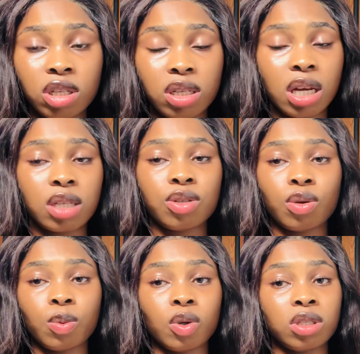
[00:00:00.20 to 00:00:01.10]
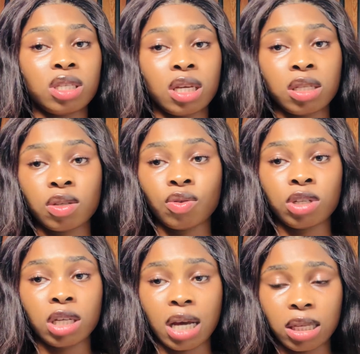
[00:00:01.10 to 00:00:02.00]
San soap contains
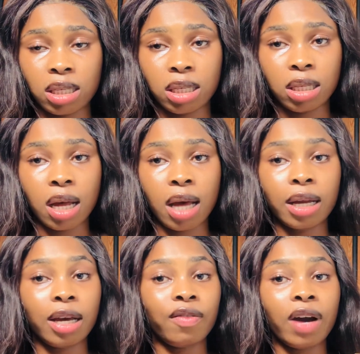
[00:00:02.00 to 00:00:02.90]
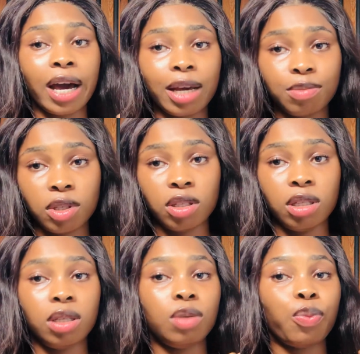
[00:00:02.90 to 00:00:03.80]
kojic acid, and I have hyped
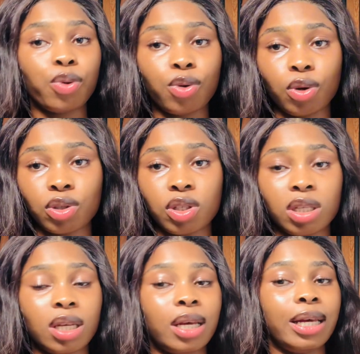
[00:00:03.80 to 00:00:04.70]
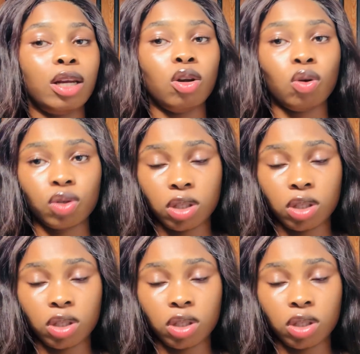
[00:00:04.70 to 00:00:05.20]
the product a lot,